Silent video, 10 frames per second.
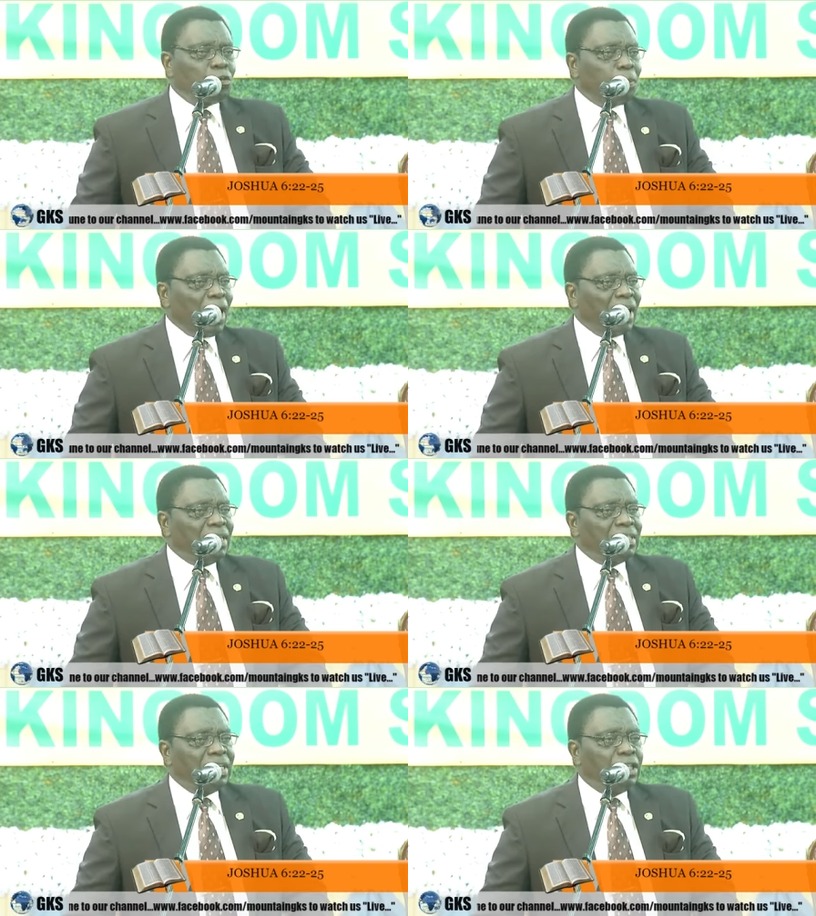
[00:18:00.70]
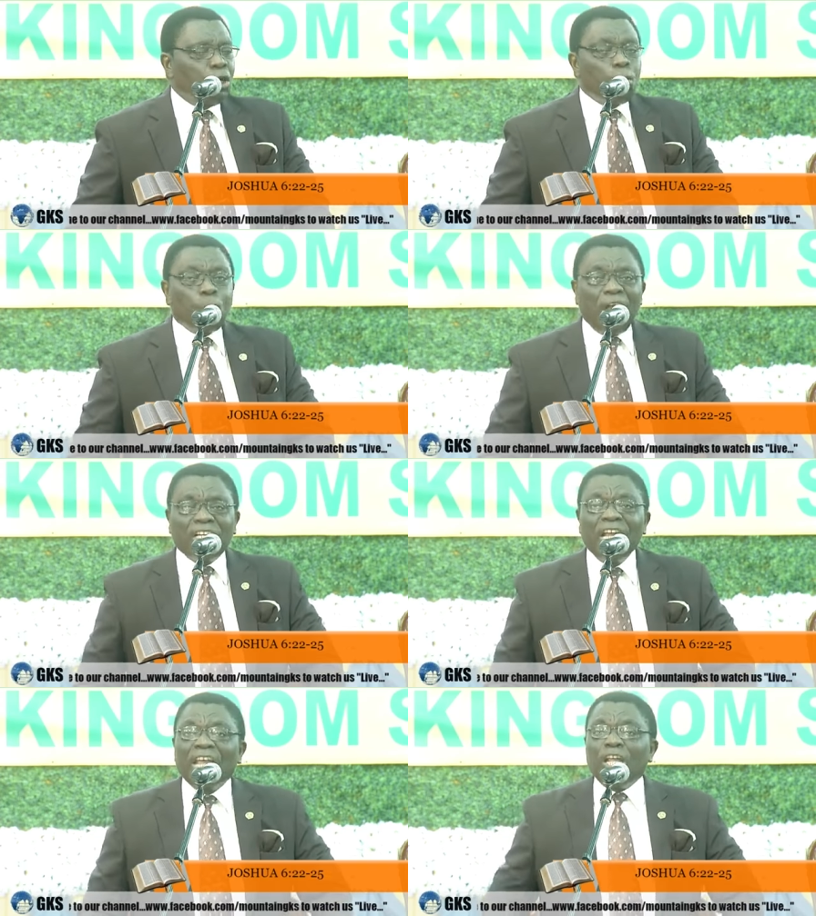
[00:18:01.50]
spies, they
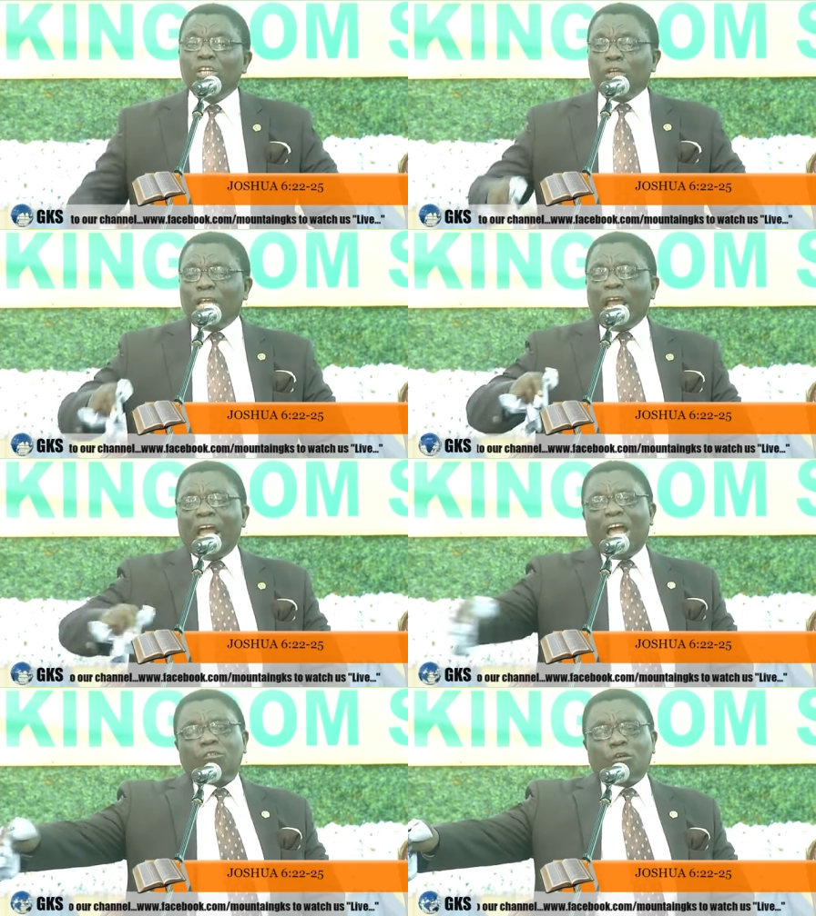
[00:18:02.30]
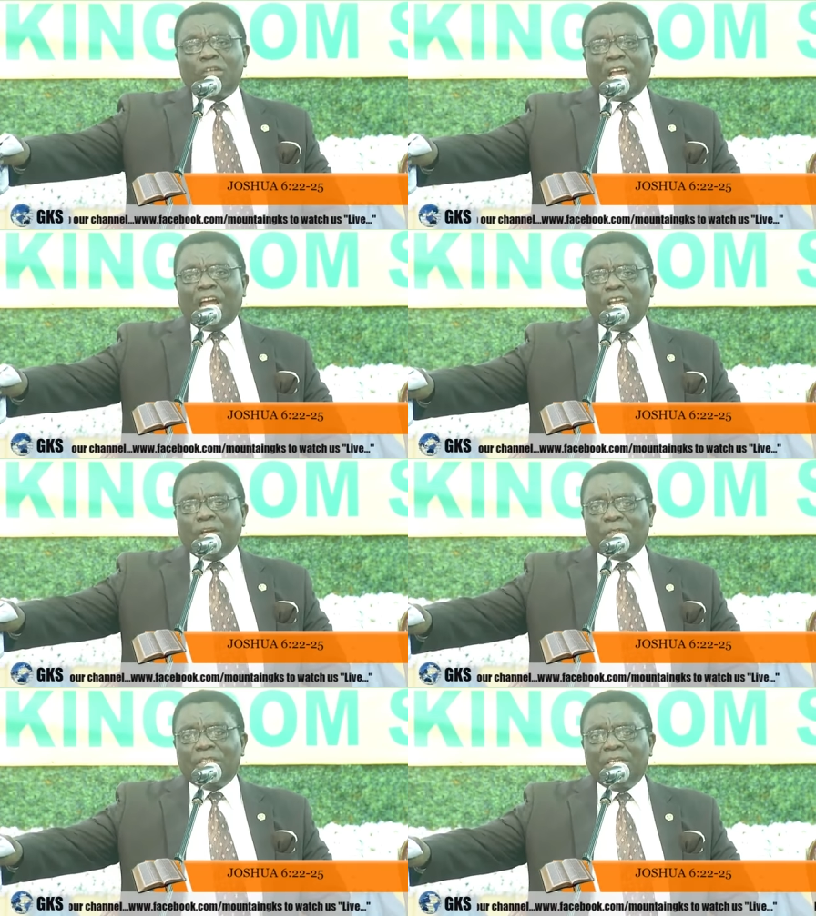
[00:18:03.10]
went into the house of the
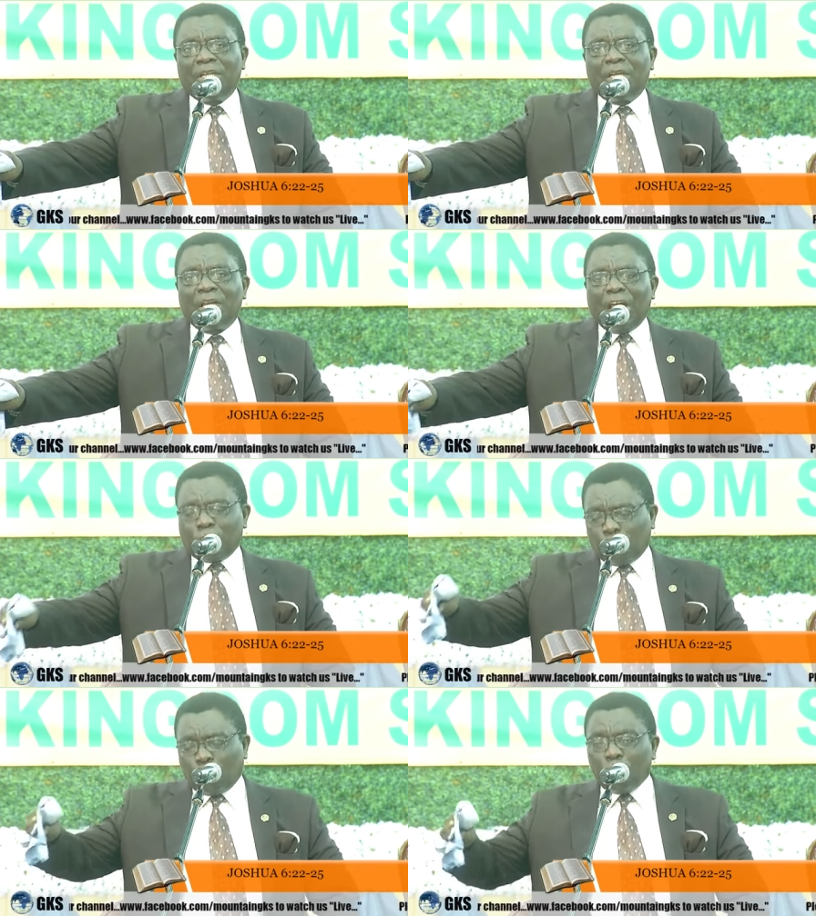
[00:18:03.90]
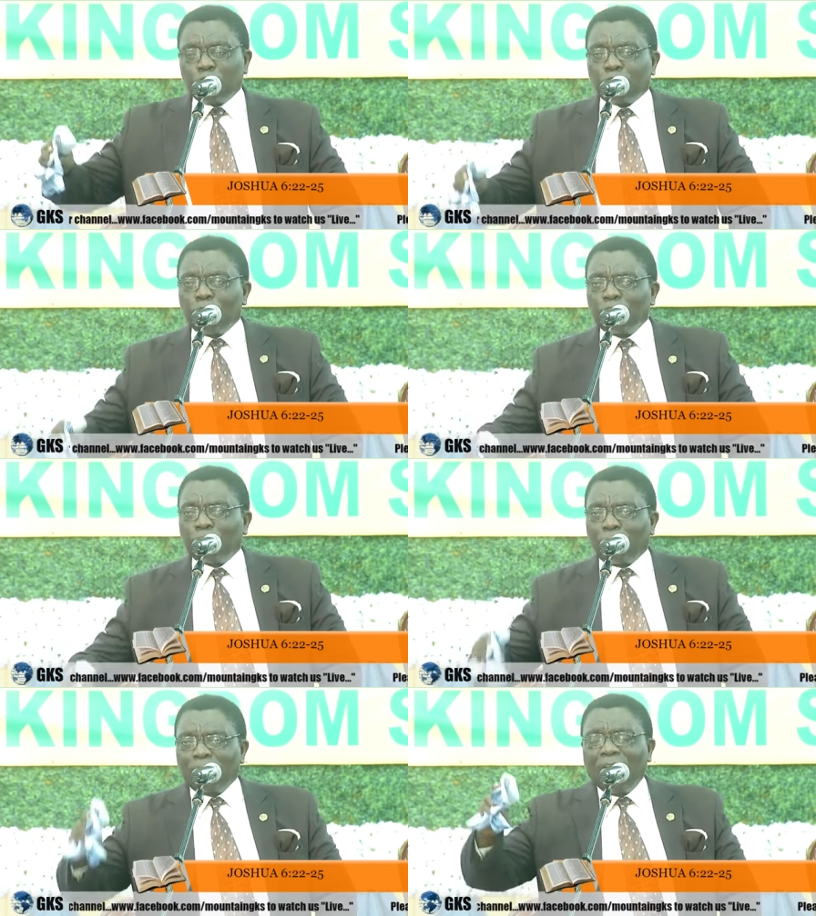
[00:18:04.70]
harlot. And to cut the story
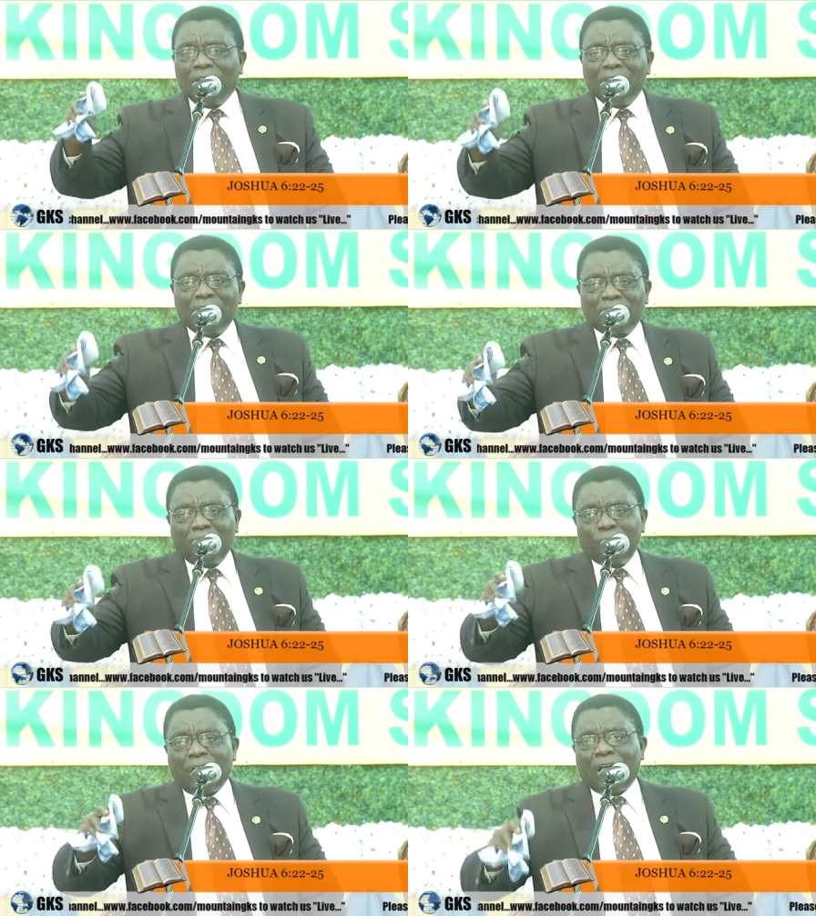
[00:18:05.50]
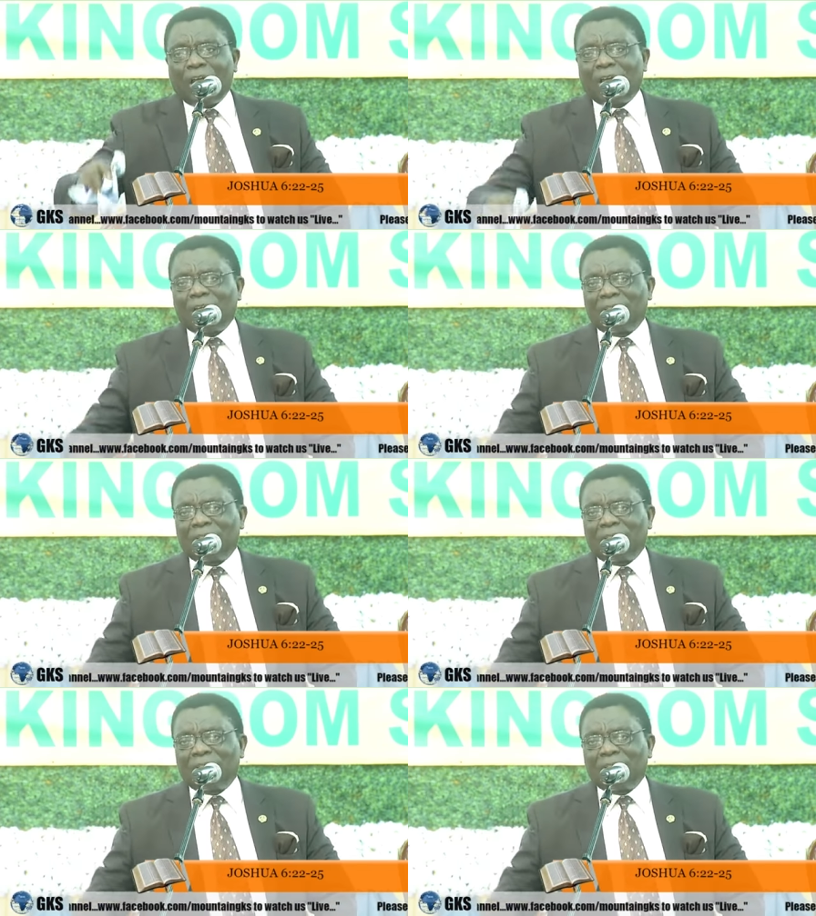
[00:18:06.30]
short, they saved her.